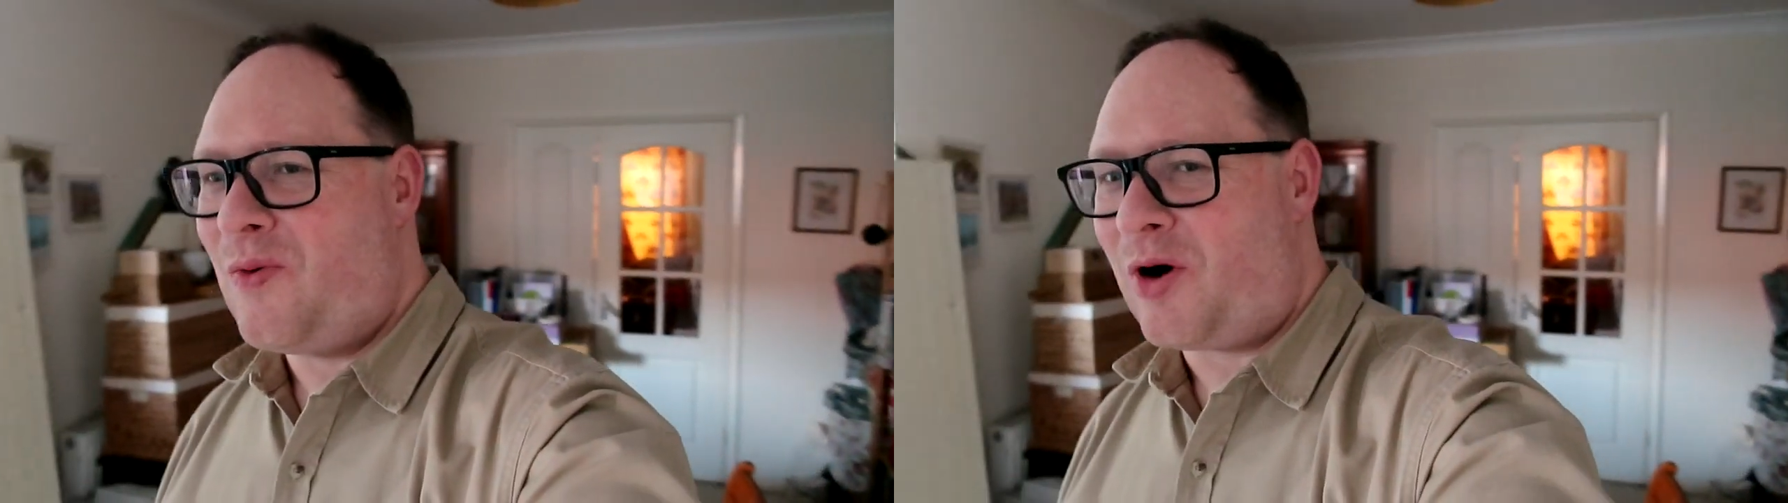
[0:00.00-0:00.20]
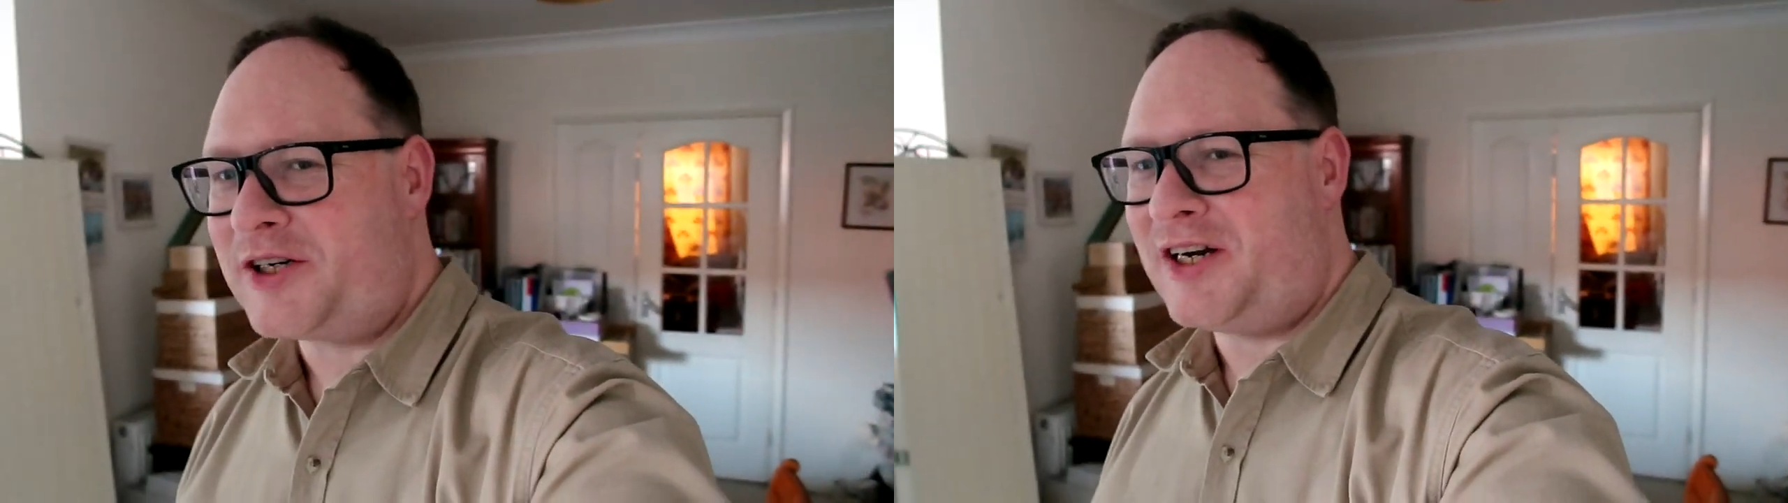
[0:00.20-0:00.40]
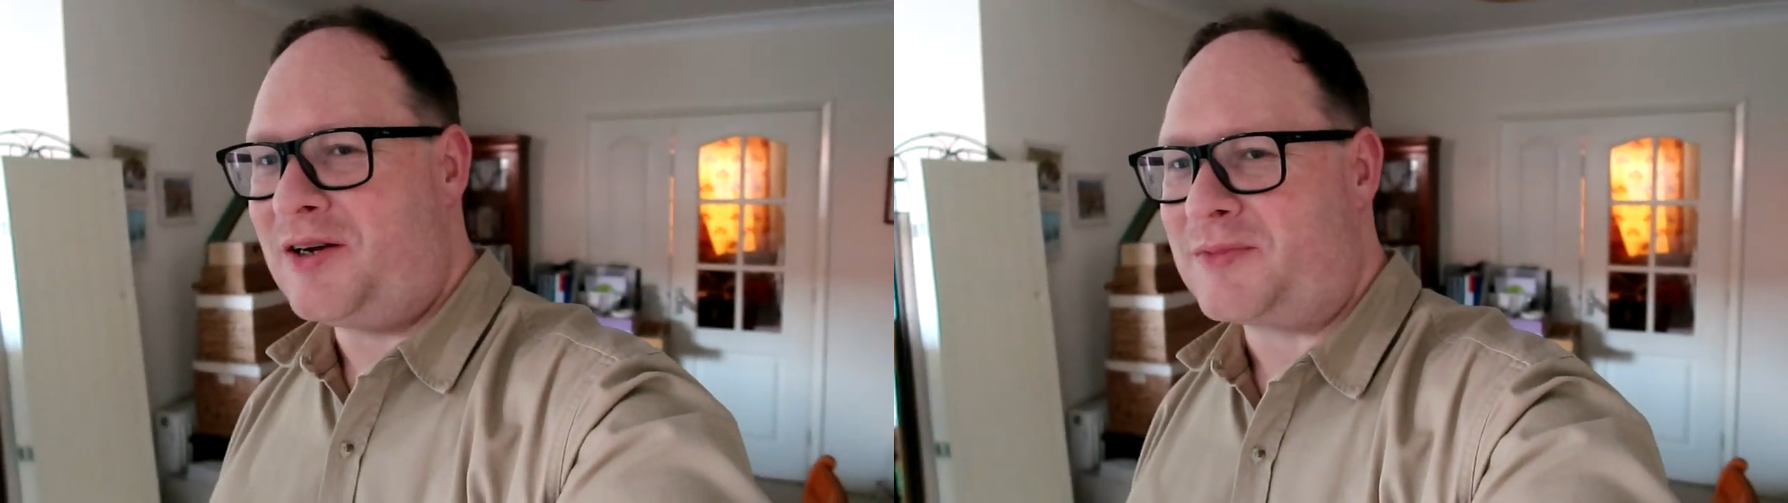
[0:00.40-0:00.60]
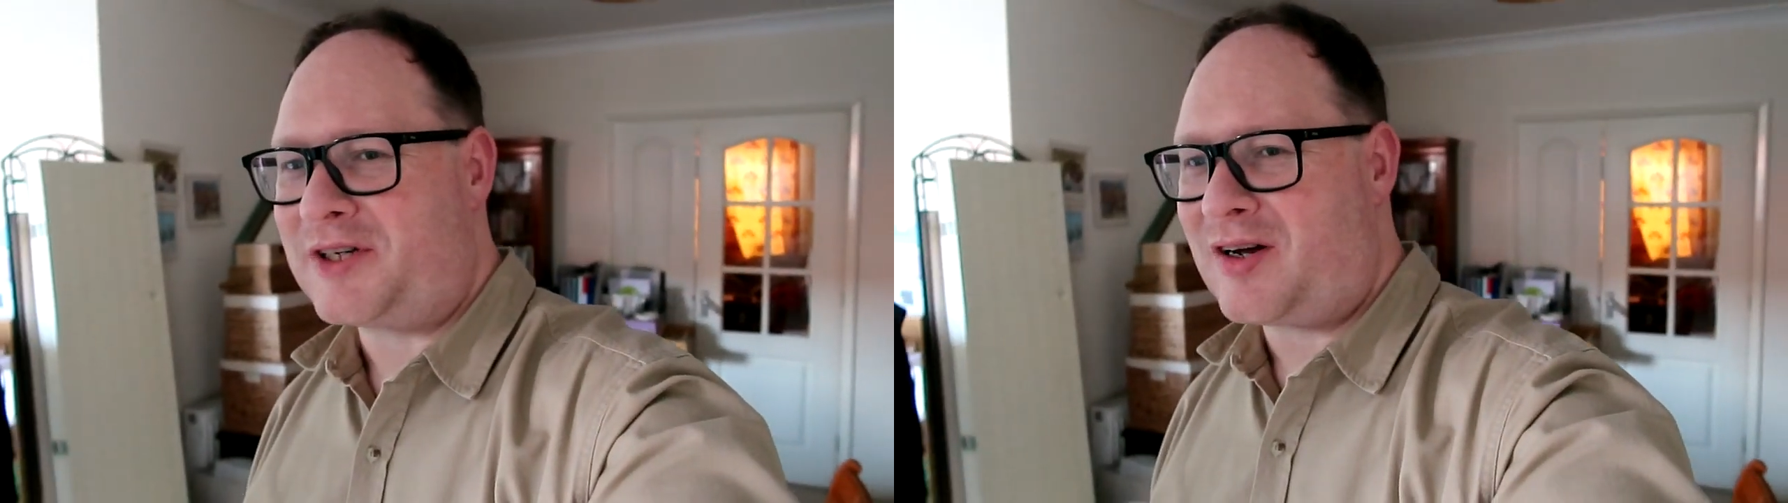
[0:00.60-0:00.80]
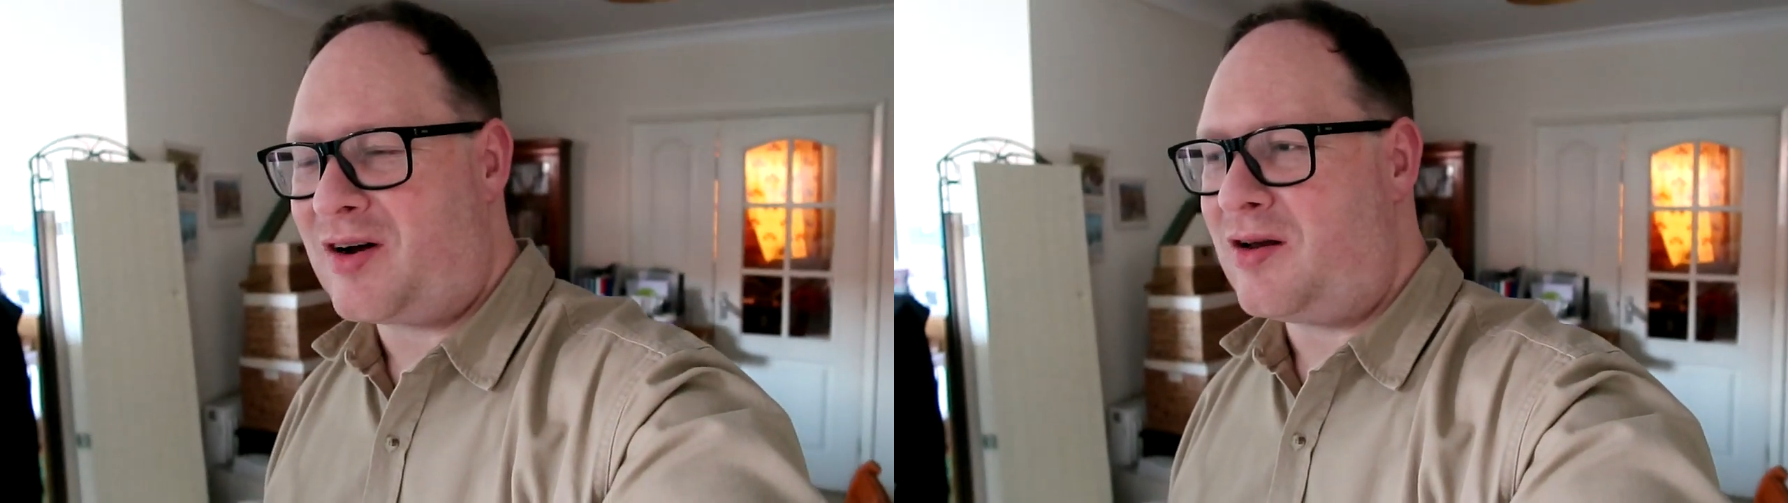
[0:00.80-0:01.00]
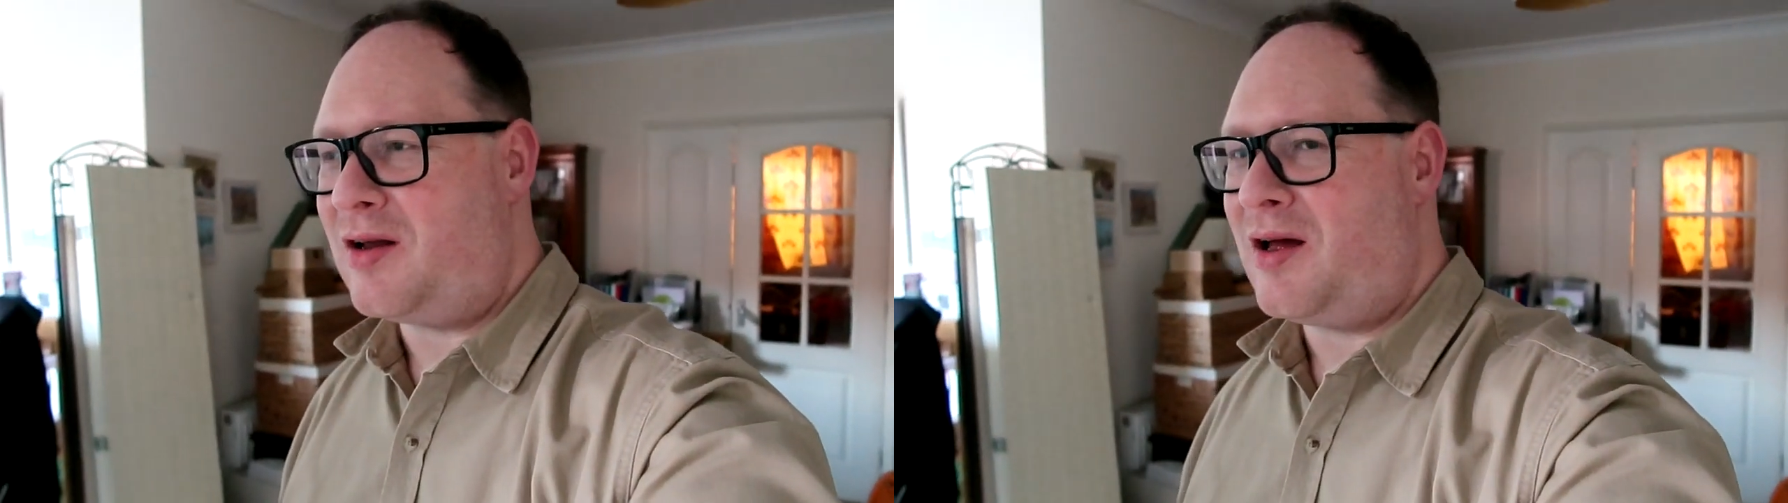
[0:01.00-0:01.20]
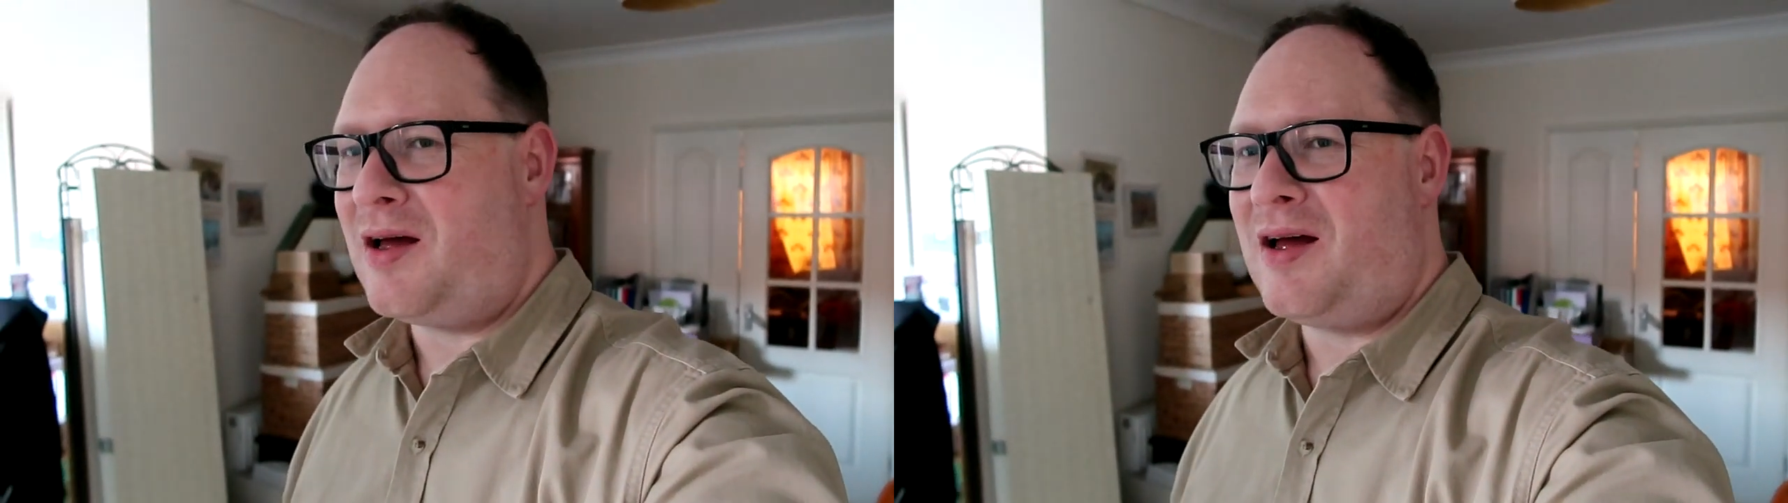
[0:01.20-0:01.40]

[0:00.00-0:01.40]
Washing up's done.